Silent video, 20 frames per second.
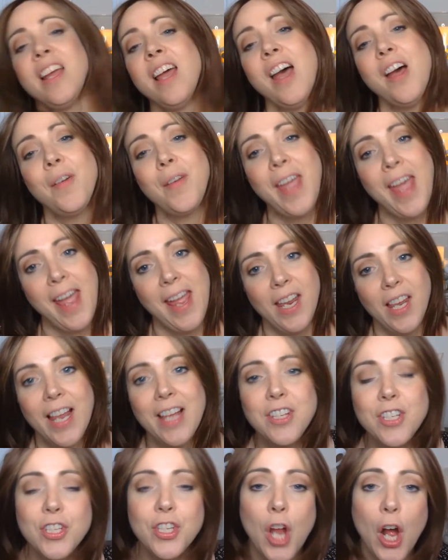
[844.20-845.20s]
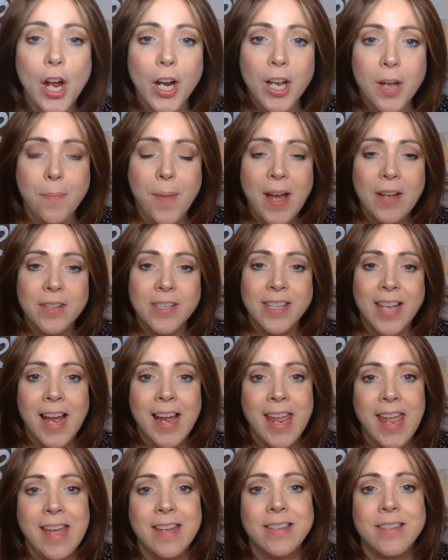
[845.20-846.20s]
Okay, let's talk about
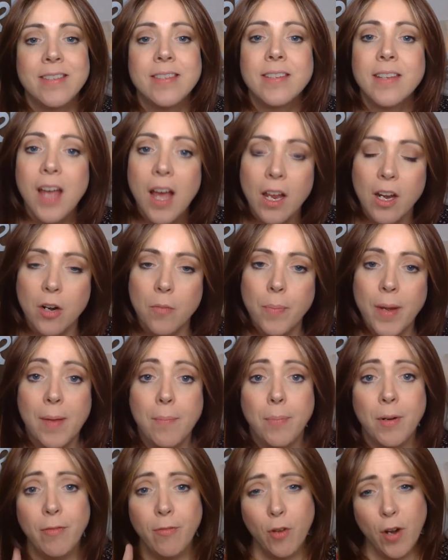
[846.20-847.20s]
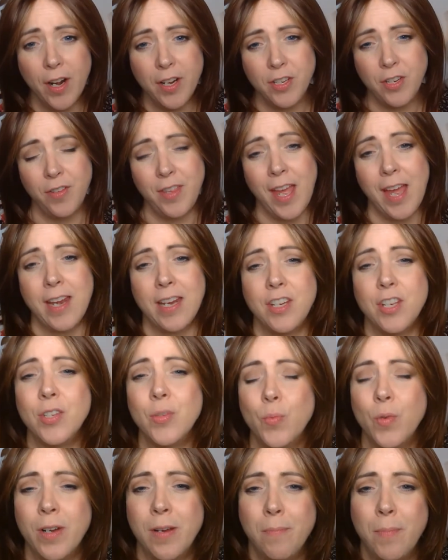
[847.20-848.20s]
Zion's color. But before I do that, I
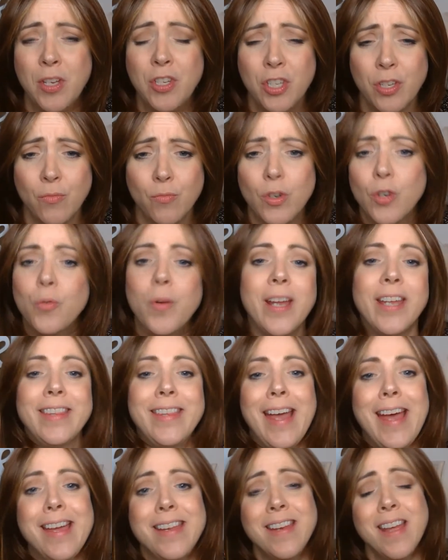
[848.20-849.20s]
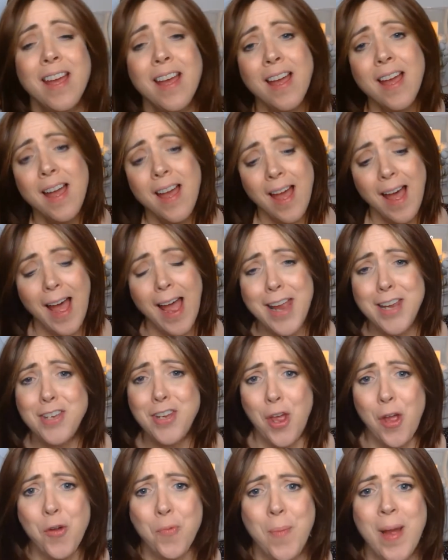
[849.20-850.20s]
just want to mention real quick that I
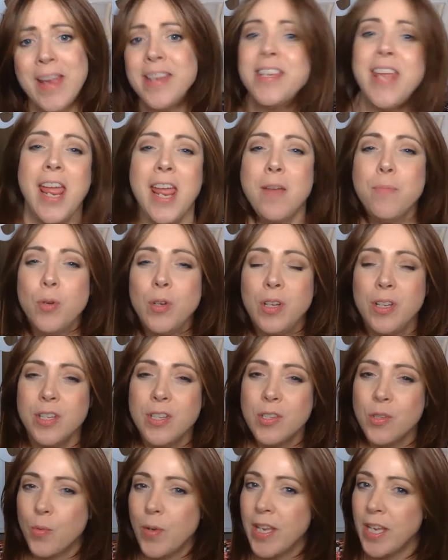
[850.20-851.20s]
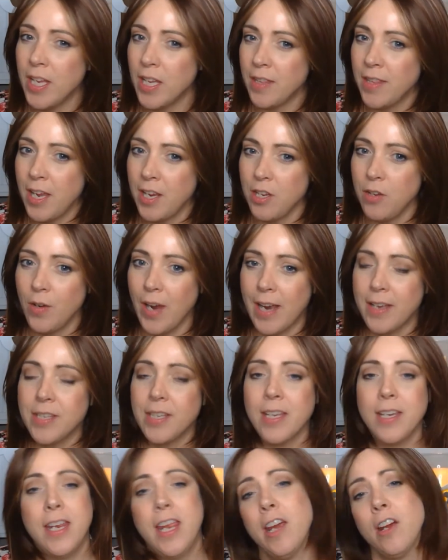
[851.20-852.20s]
know my table is squeaking, that you guys
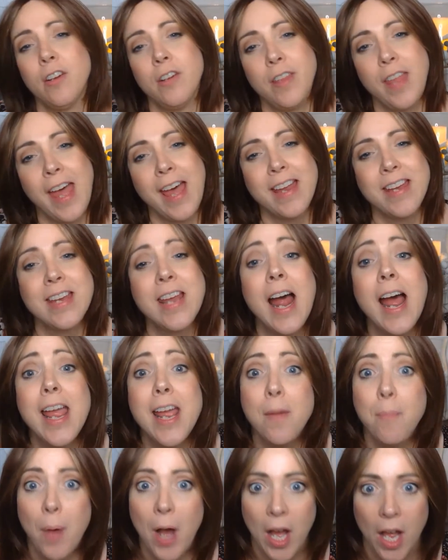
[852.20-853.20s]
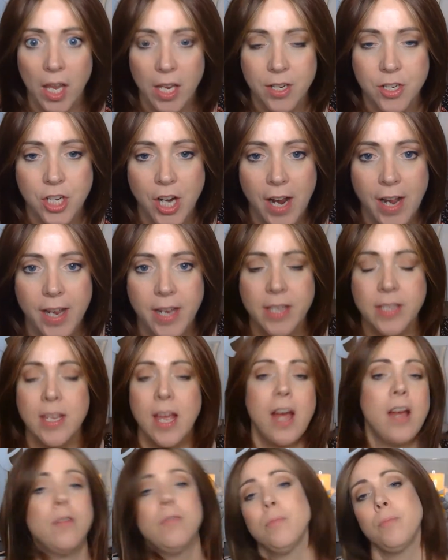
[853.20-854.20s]
can hear that, and I apologize.
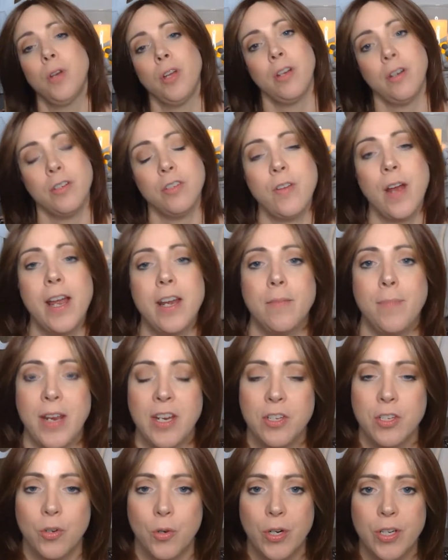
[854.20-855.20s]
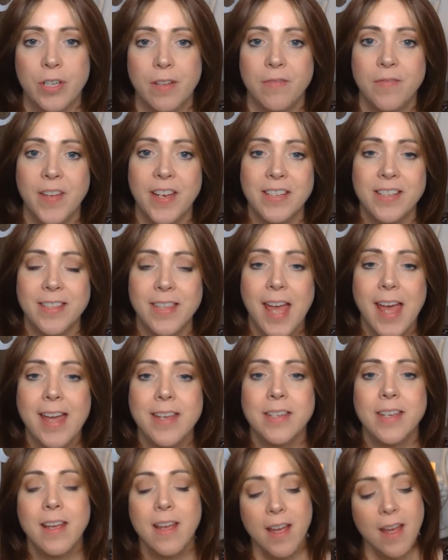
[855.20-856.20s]
I'm going to try to make sure to fix
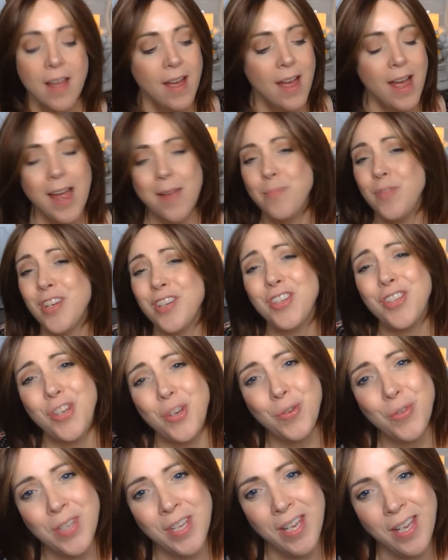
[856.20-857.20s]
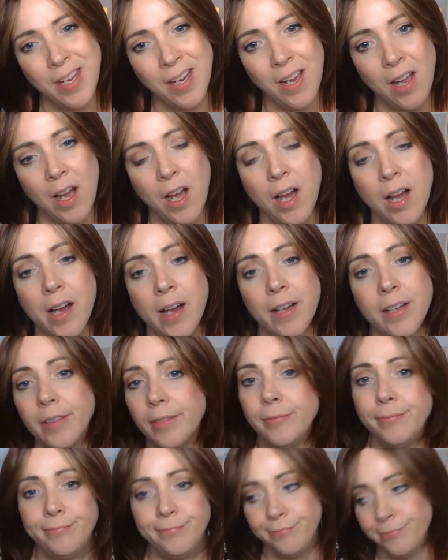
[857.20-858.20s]
that. I'm just using
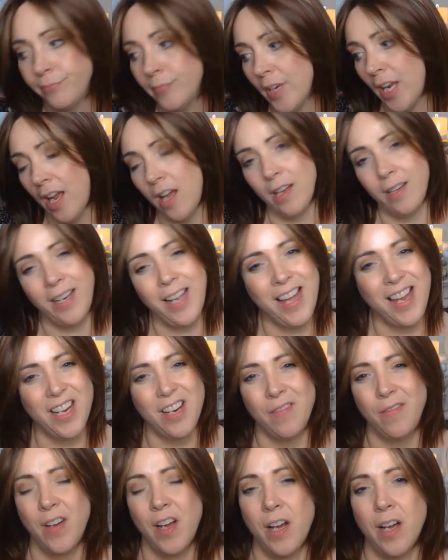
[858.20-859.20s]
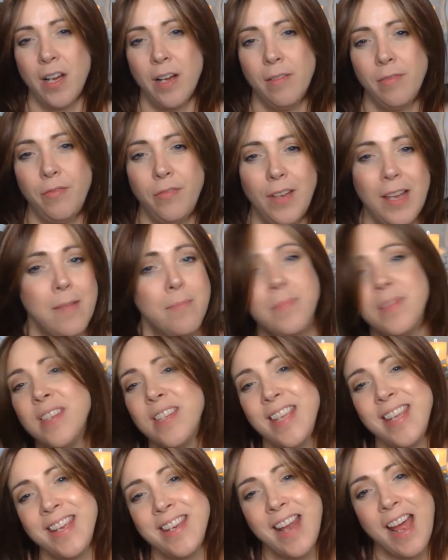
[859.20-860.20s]
kind of a
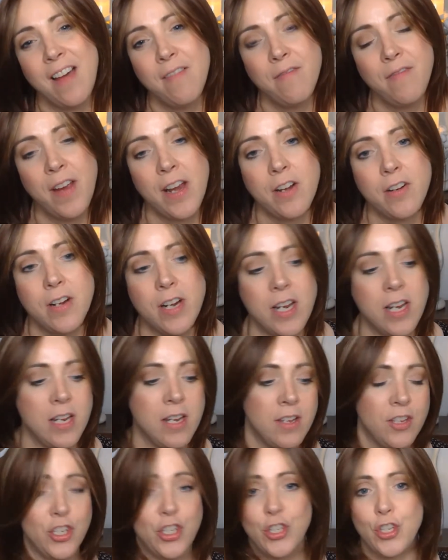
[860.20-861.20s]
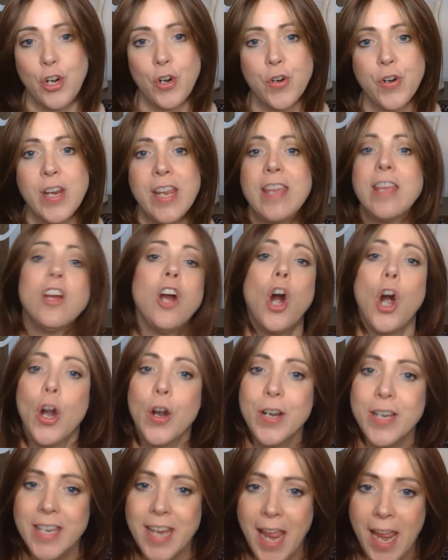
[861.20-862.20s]
flimsy, not very sturdy
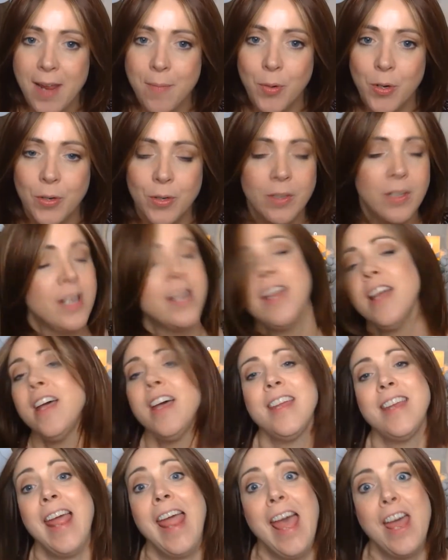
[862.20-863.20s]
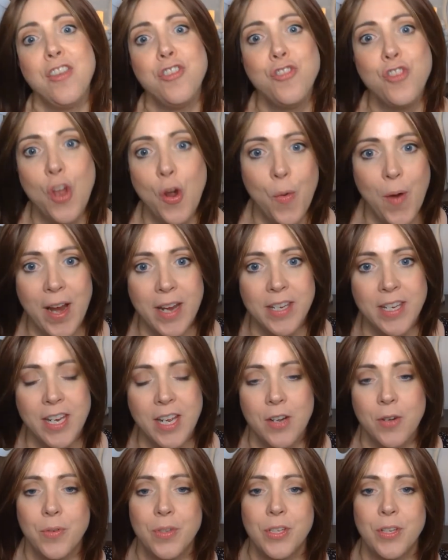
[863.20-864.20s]
card table, and I had no
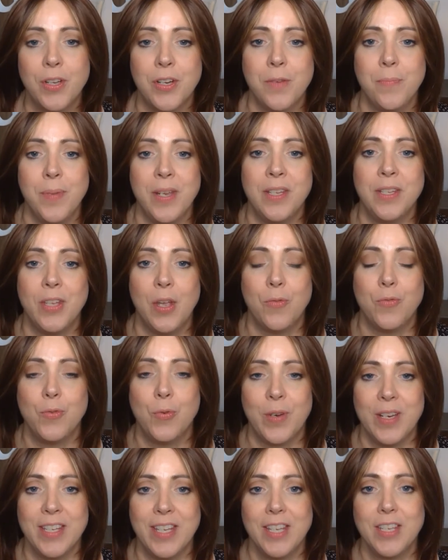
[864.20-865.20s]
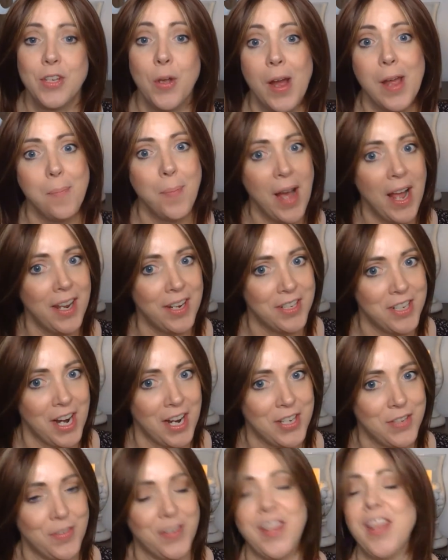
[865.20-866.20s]
idea it was going to be so noisy. So I
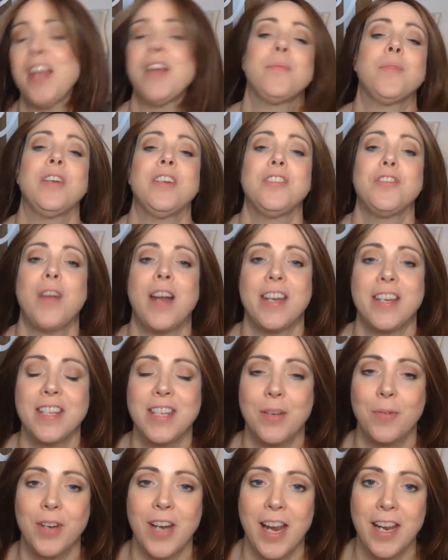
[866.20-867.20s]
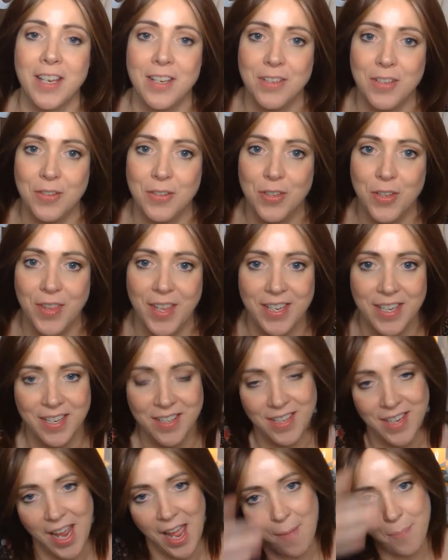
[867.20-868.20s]
apologize for that. I'm going to try to see what I can do so that
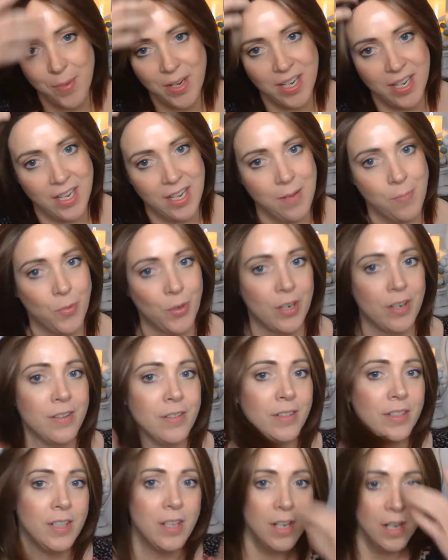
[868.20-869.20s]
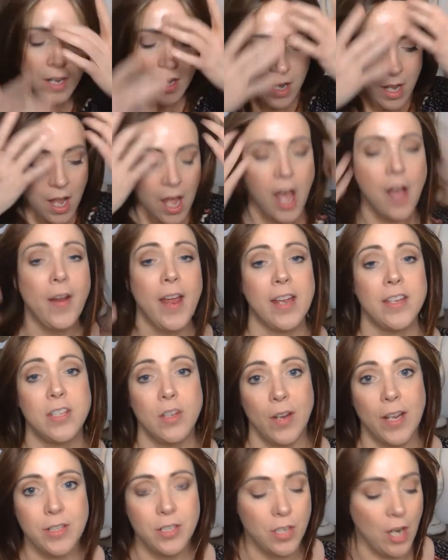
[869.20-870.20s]
doesn't happen anymore. Okay, so
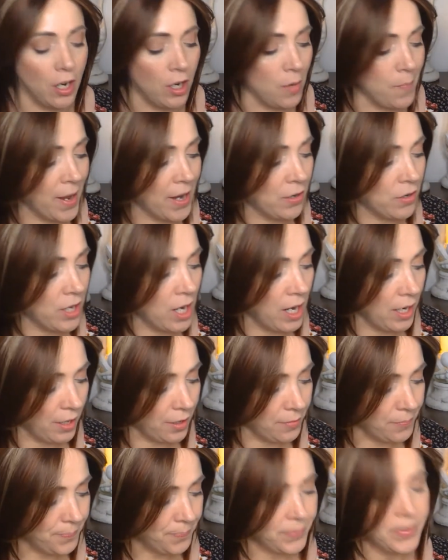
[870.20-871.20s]
let's talk about our color.